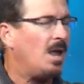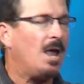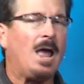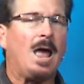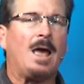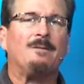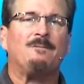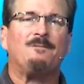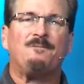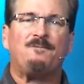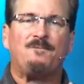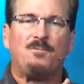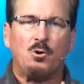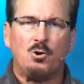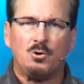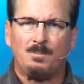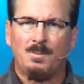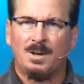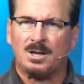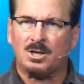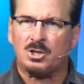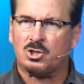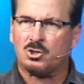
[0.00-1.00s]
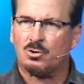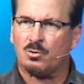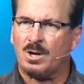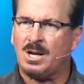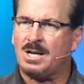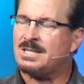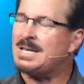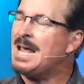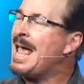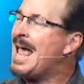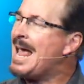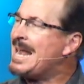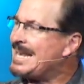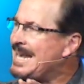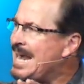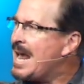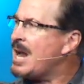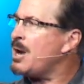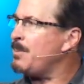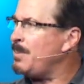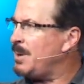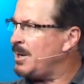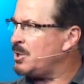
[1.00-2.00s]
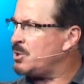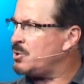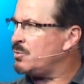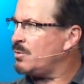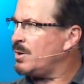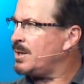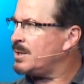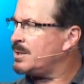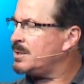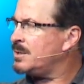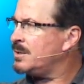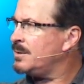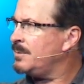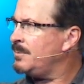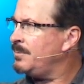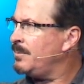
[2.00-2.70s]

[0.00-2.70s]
and food ministries and care ministries.